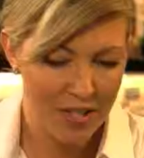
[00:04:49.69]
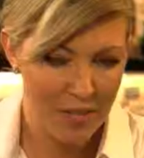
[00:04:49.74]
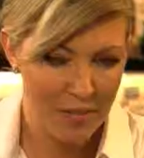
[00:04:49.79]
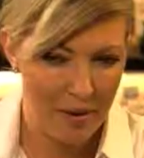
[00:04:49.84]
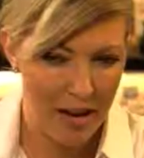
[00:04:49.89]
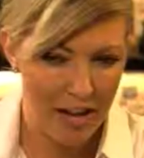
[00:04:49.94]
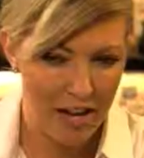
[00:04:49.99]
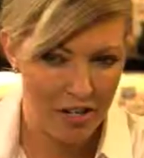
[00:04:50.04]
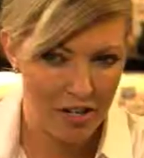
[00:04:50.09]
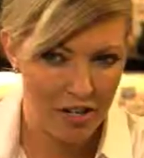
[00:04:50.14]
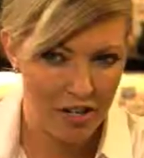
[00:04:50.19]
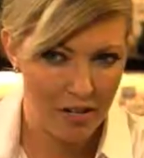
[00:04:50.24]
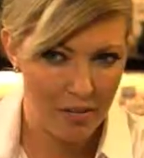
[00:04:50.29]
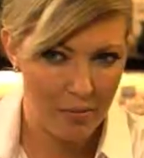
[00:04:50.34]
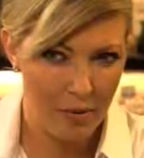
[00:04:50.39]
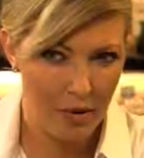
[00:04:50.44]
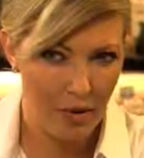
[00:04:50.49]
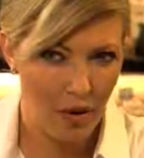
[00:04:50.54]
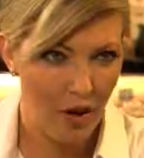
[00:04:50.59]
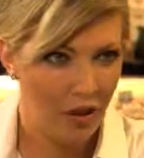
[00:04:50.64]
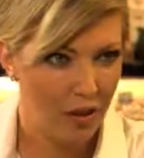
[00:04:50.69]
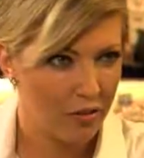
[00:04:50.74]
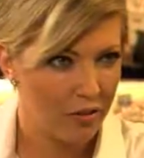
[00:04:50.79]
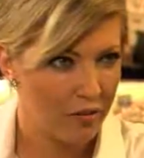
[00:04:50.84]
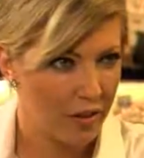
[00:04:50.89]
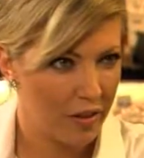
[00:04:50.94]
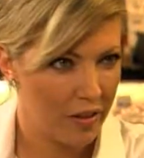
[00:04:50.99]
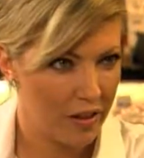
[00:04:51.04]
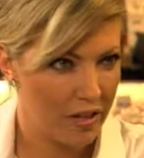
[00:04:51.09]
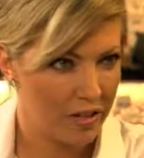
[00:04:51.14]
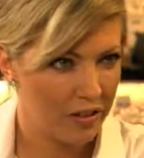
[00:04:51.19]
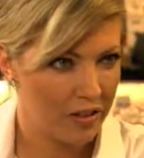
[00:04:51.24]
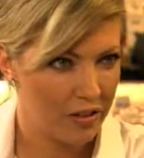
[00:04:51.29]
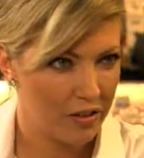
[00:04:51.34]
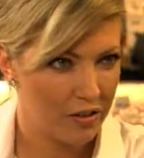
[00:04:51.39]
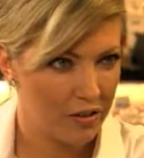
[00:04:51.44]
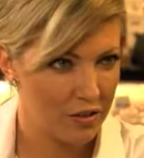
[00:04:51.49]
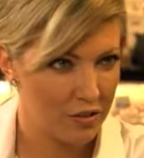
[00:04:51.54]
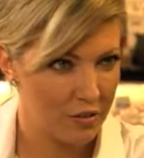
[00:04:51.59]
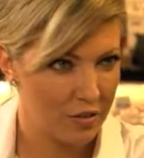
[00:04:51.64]
stay passionate about all of the things
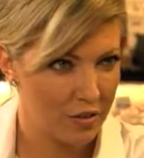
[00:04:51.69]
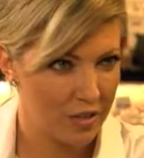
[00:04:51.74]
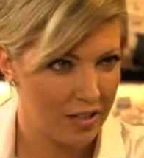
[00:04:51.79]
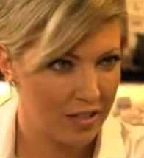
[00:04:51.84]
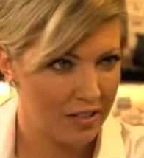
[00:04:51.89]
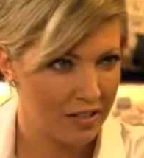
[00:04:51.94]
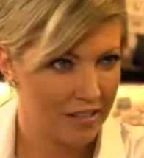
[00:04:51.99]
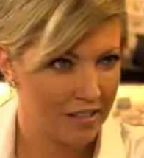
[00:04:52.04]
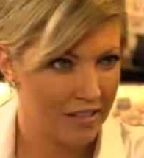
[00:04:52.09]
that you're doing?